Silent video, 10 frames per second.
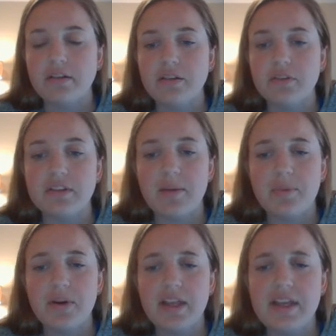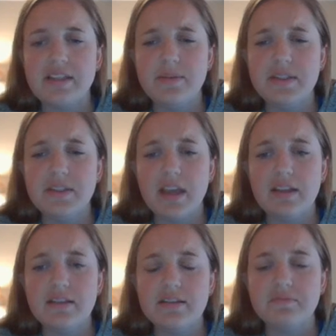You say, pretty easy, Miss
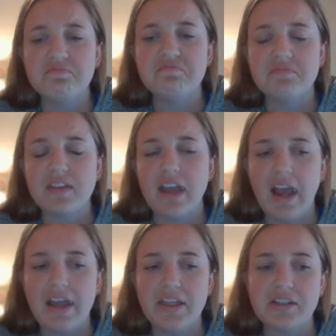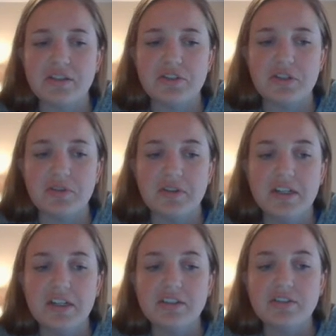Gates? I think so too.
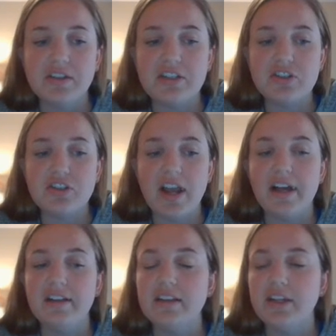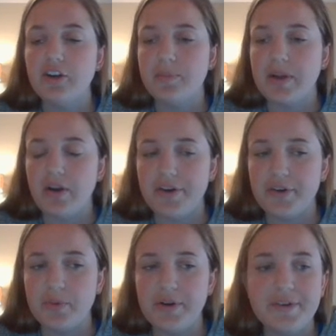So let's try a little bit
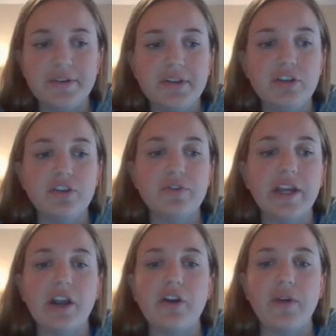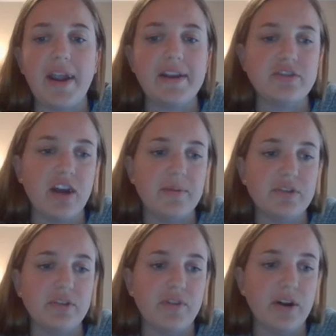harder one. You're doing a great job
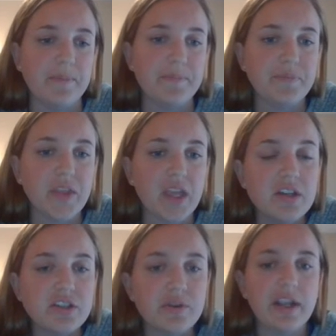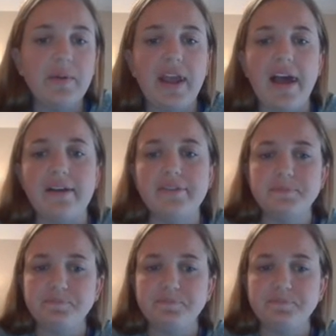so far. So here we have